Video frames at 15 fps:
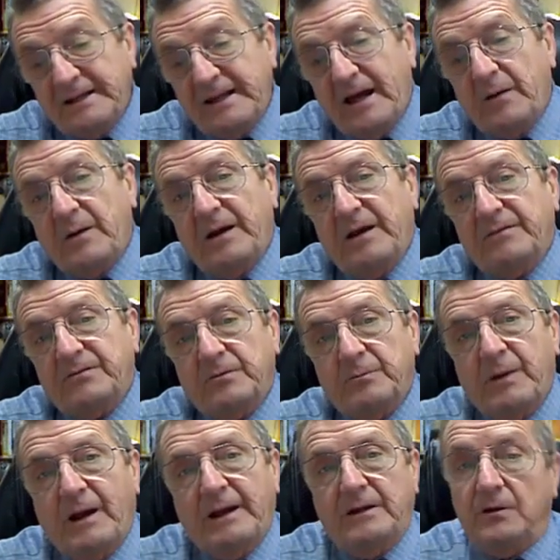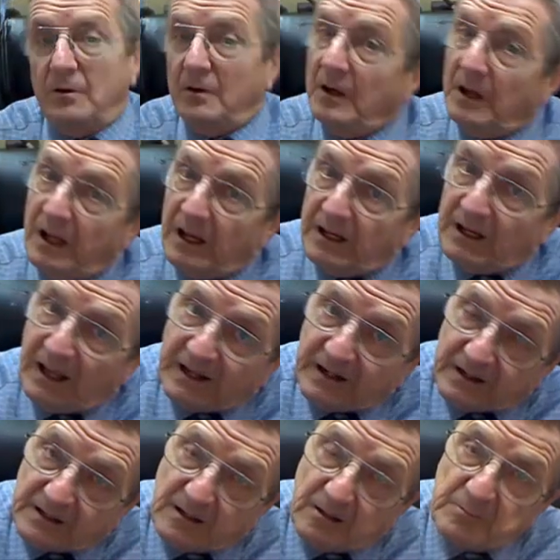Now I have to buy it here. And a
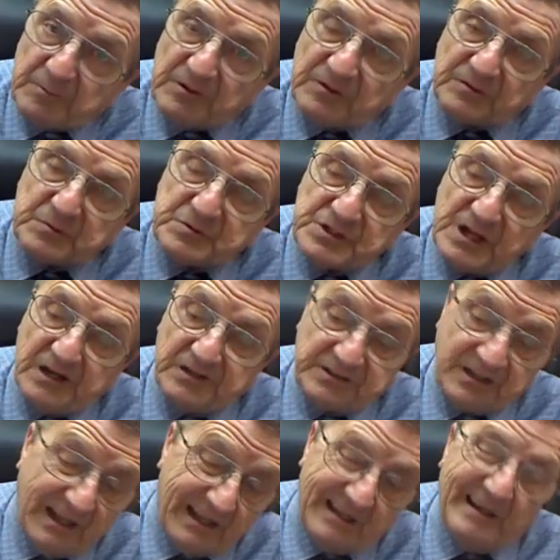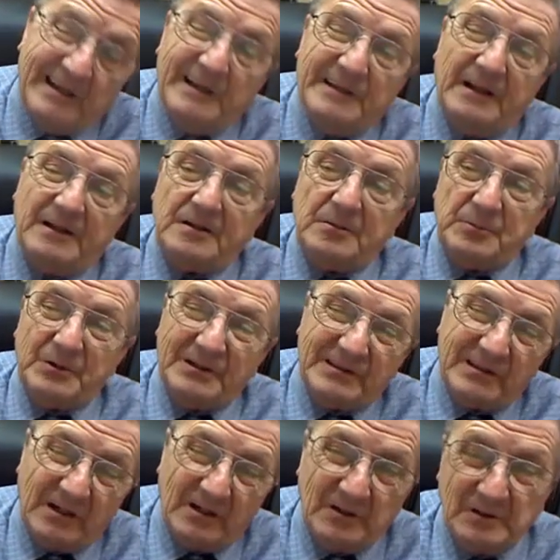lot of the companies from China say, hey, now I'm going to put
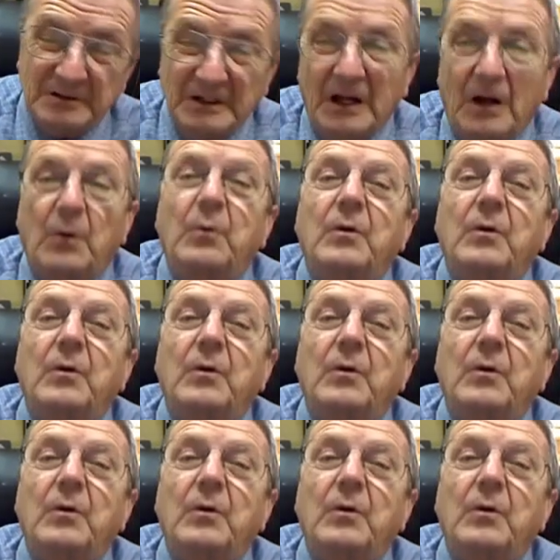a tariff.